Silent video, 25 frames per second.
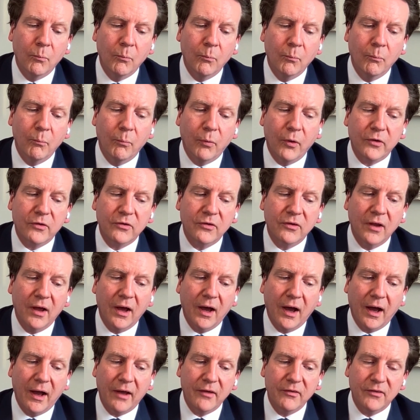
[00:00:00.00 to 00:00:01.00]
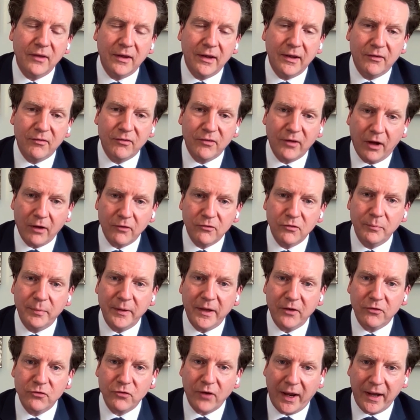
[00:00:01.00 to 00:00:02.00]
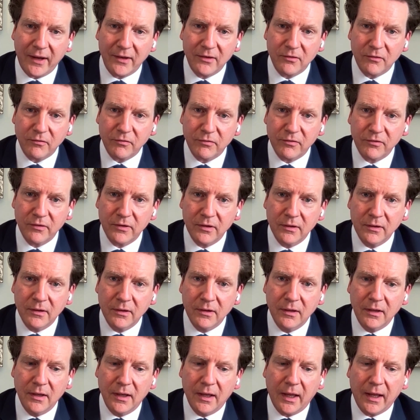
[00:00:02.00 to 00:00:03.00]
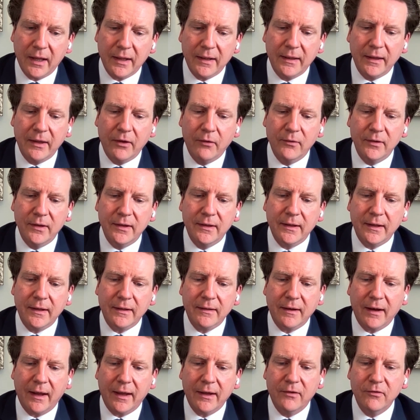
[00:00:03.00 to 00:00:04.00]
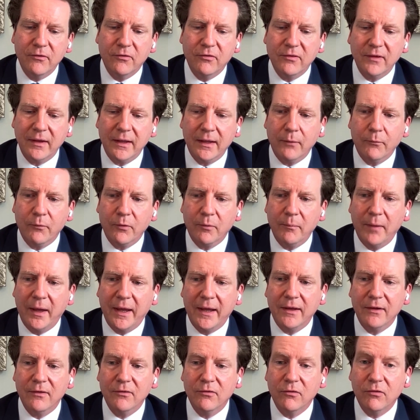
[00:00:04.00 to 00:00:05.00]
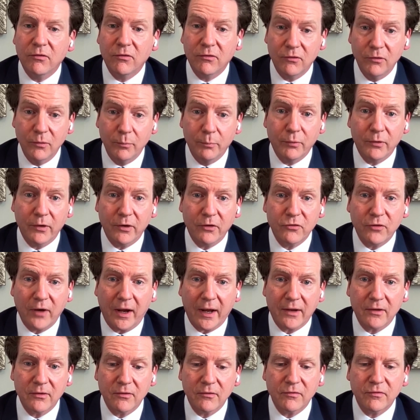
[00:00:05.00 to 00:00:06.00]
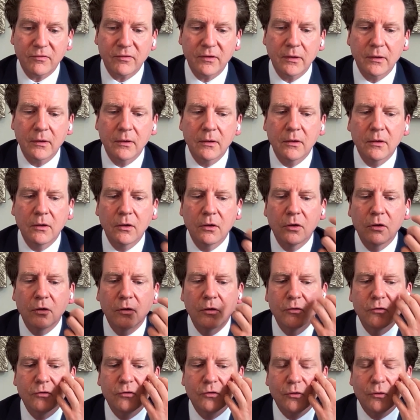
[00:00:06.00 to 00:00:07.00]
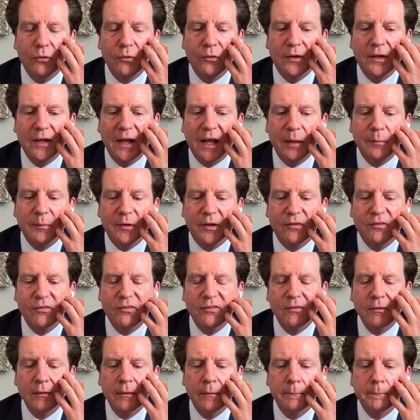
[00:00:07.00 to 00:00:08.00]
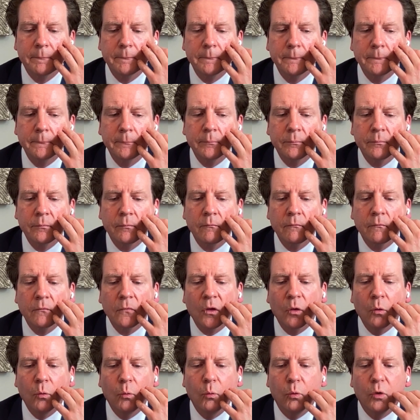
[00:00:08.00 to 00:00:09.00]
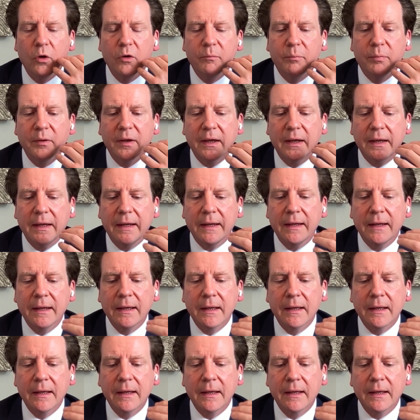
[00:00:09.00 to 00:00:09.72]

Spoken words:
But I said it's got to be attractive. And the only thing that I could see that would make it super attractive to claimants would be